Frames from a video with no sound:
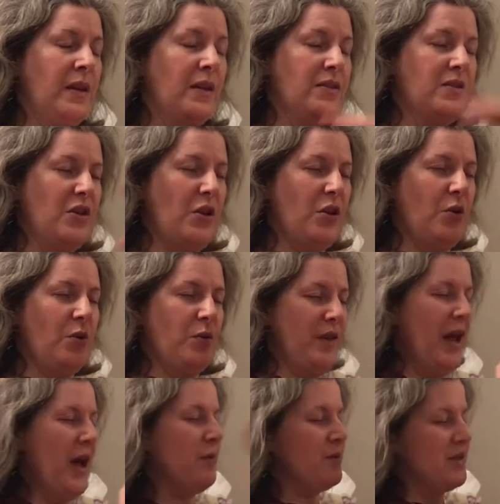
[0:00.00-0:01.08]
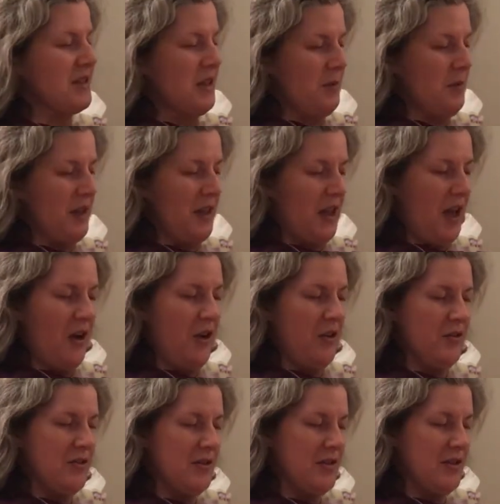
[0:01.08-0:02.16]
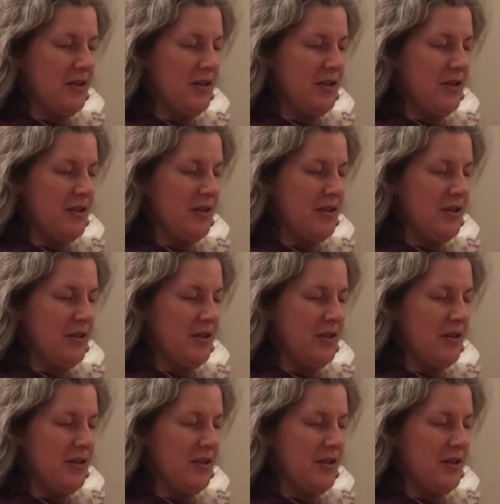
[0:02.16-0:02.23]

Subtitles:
So that was something else.